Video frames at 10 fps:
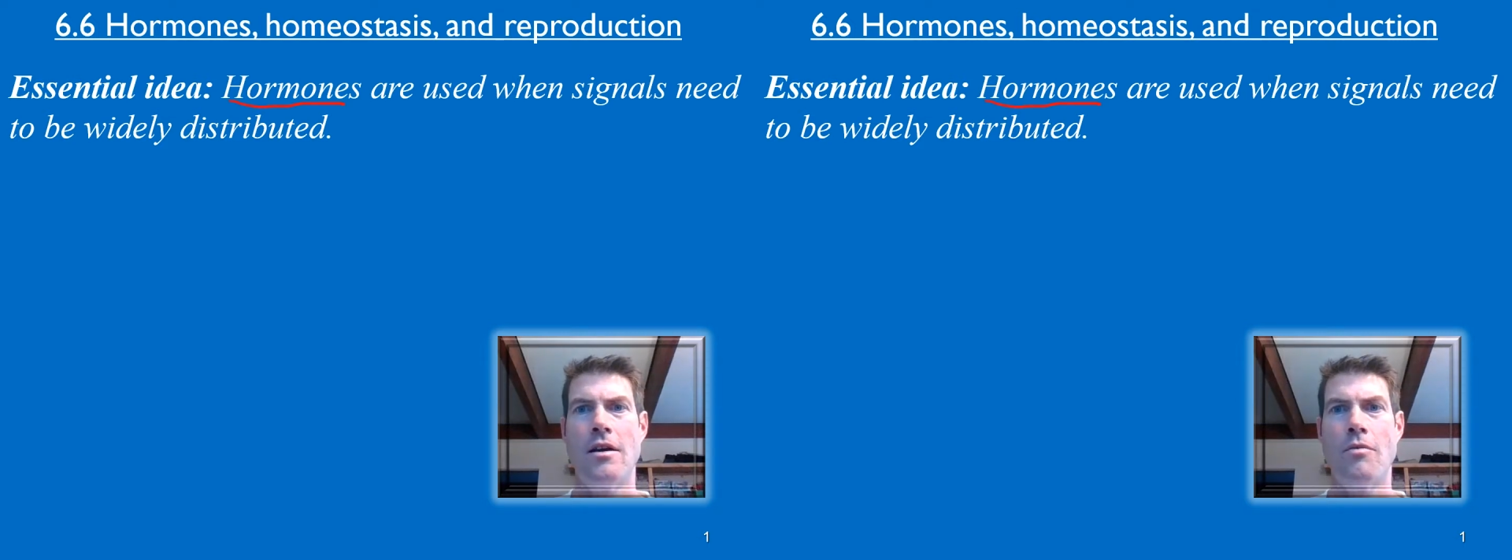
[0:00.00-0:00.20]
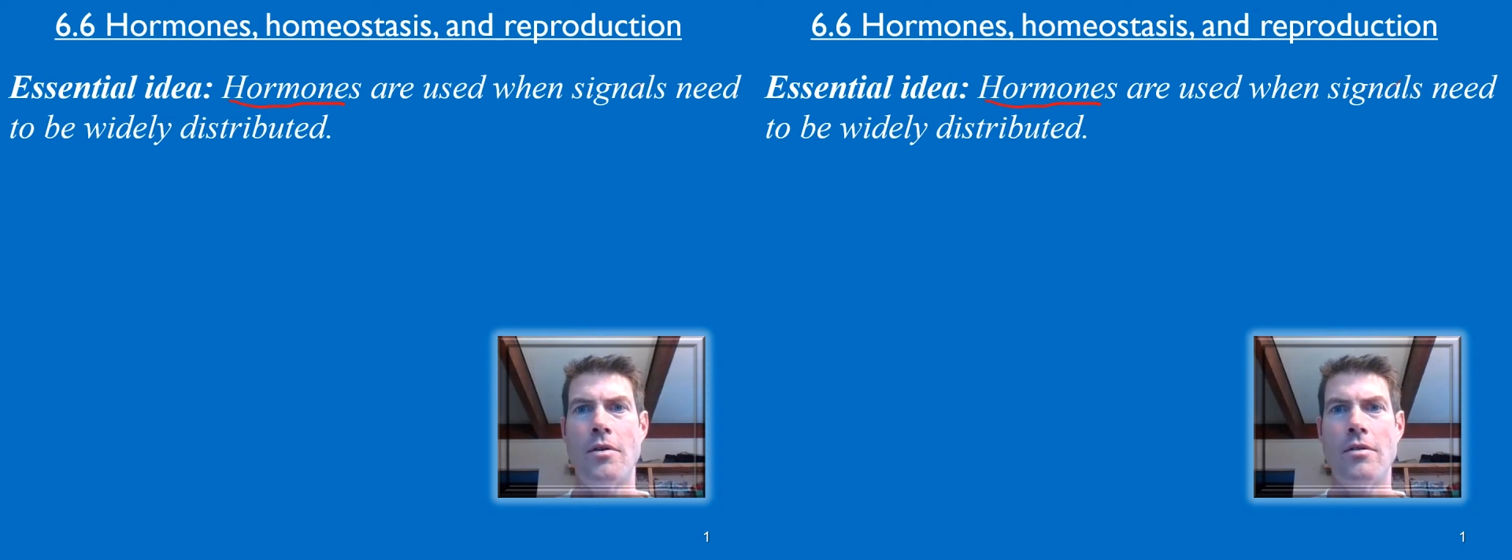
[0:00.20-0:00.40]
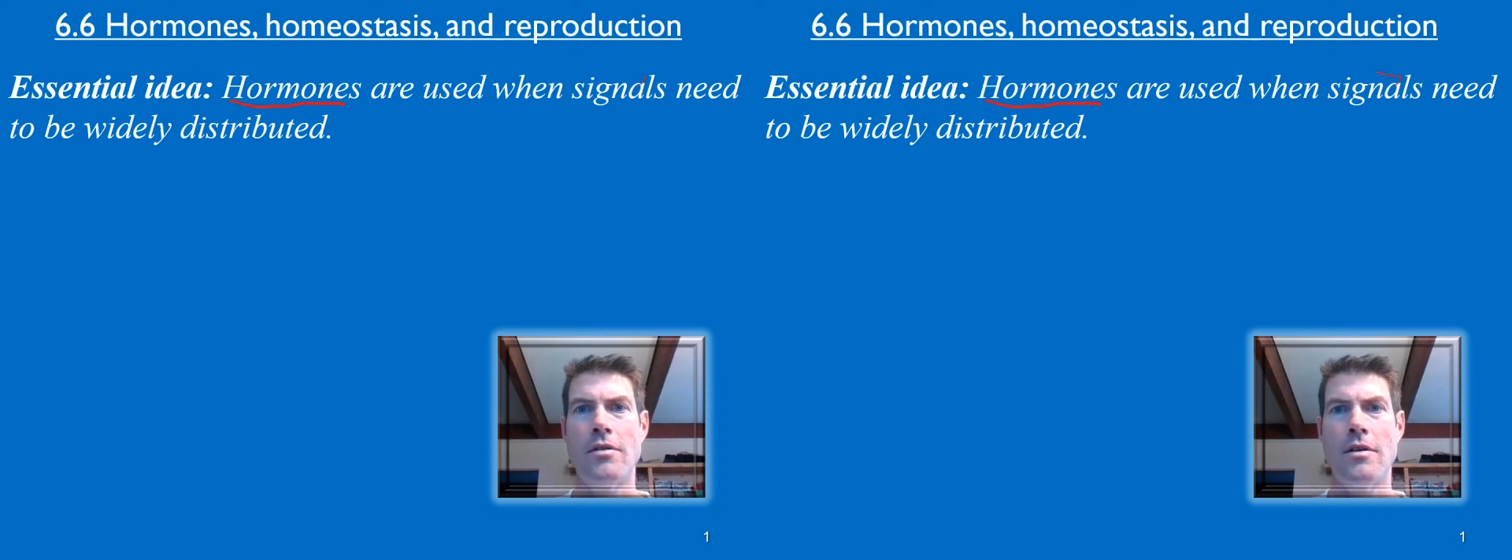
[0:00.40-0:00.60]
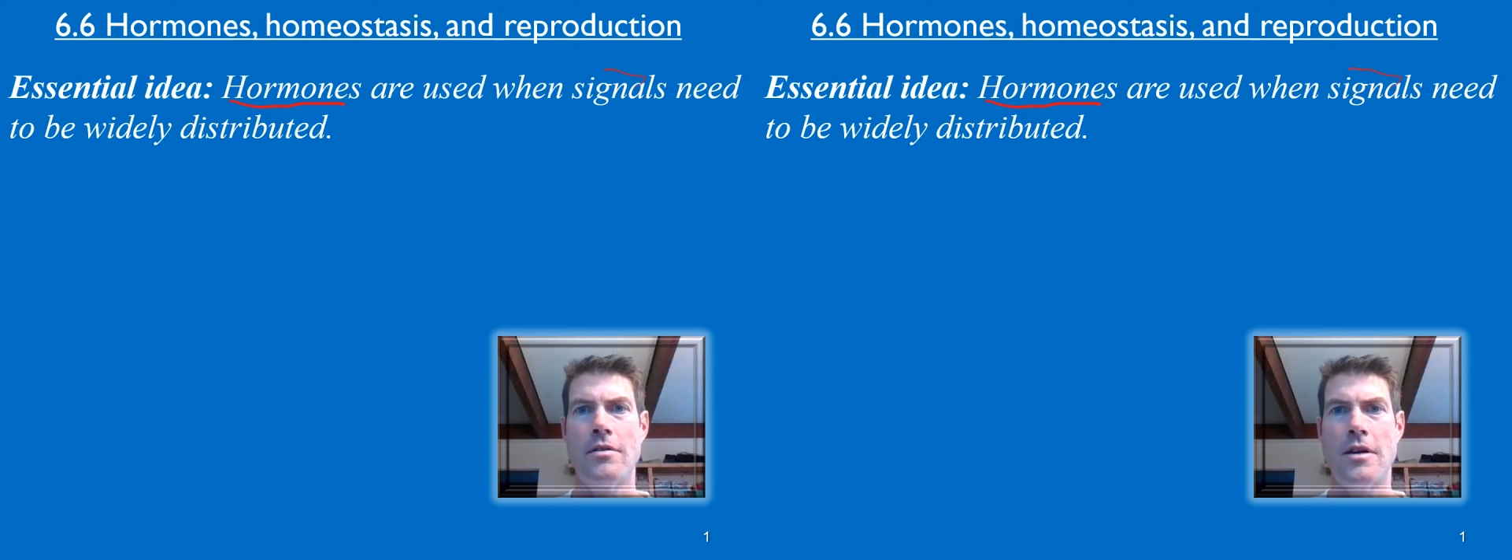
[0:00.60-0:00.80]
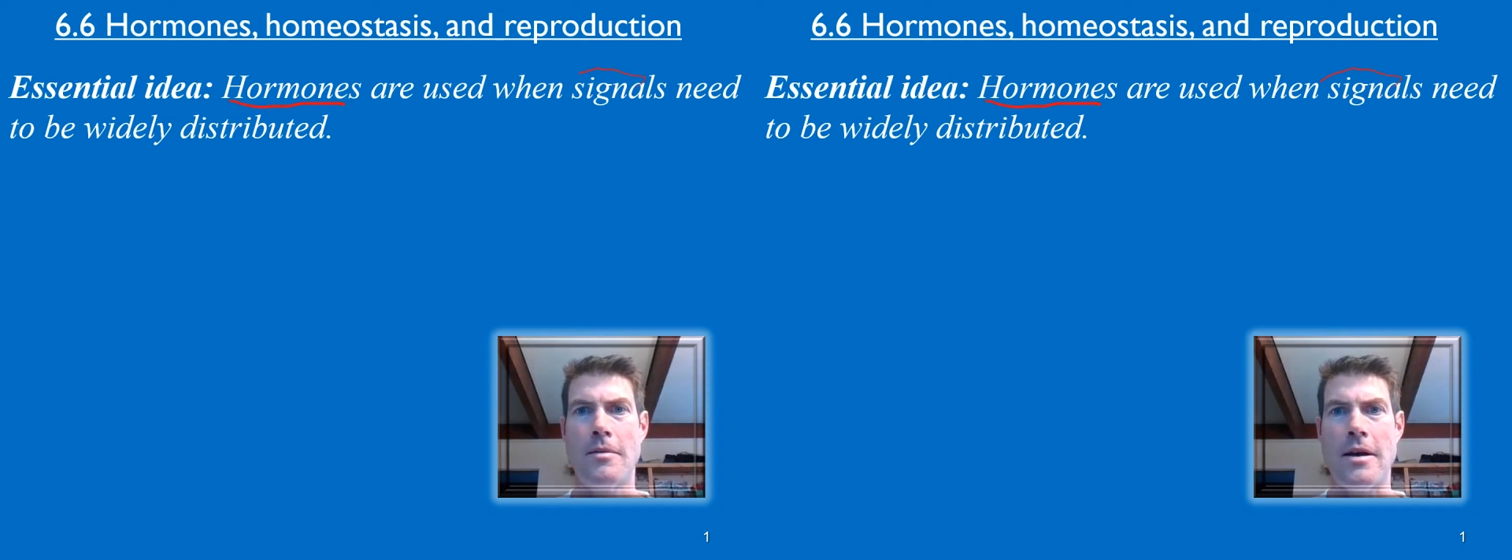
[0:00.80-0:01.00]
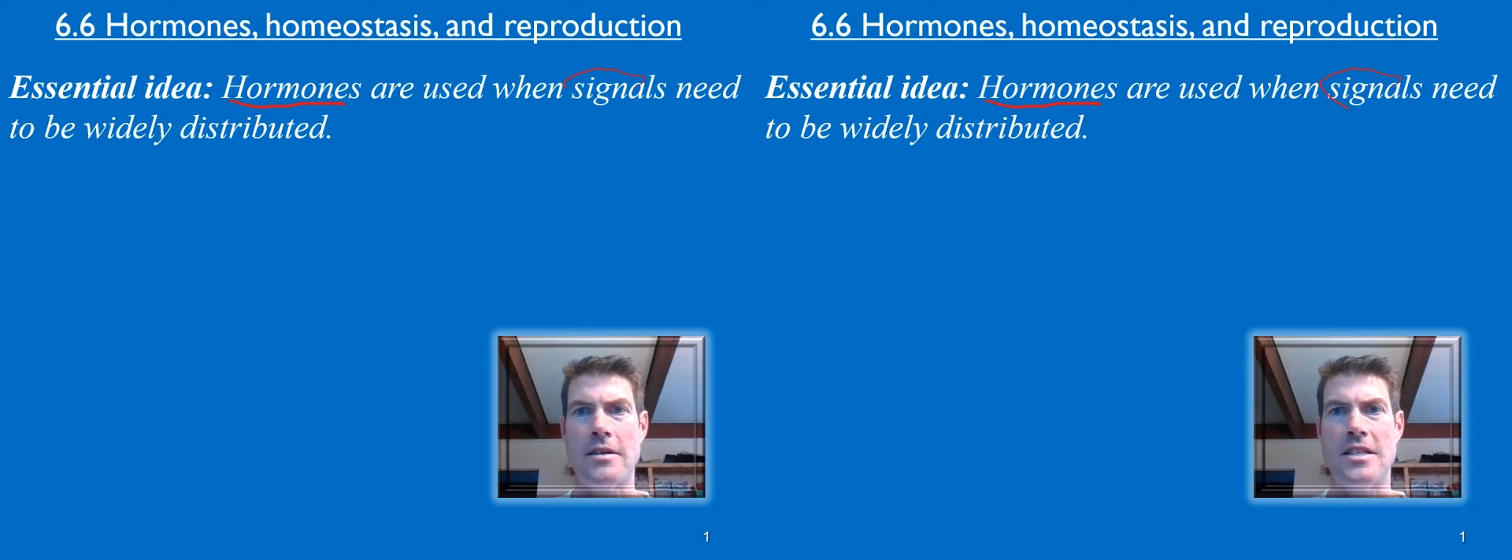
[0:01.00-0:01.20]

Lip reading: we earlier talked about